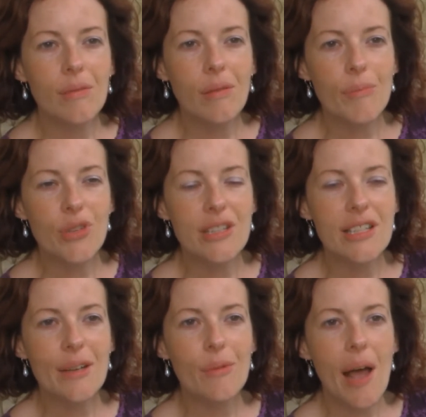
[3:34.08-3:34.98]
I'm trying to
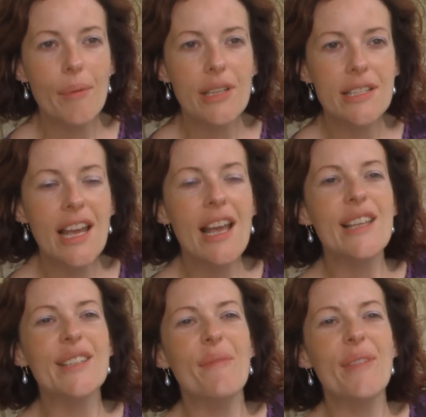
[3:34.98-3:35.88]
think what happened.
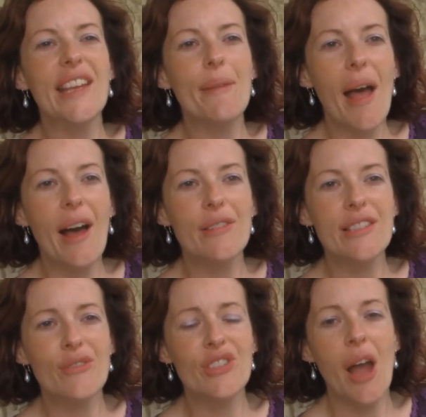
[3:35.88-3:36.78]
So I'm thinking about
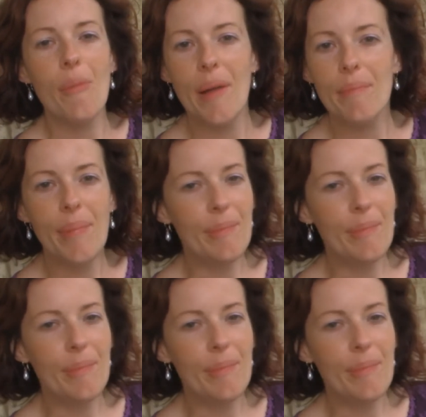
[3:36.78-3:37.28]
sort of time when